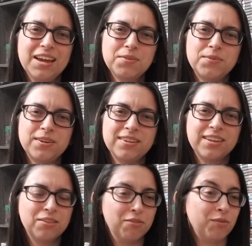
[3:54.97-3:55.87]
I want
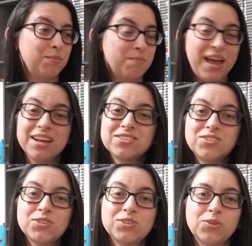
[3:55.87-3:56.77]
either a
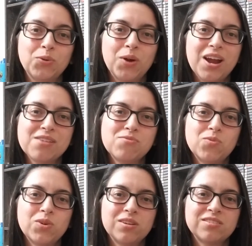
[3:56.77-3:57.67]
remaster or I
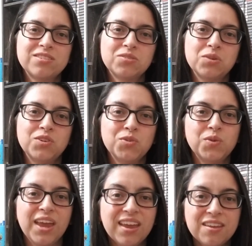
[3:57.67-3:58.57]
want, you know, a new
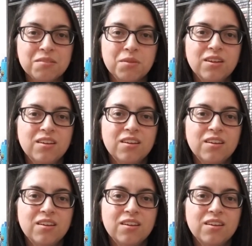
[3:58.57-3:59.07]
game.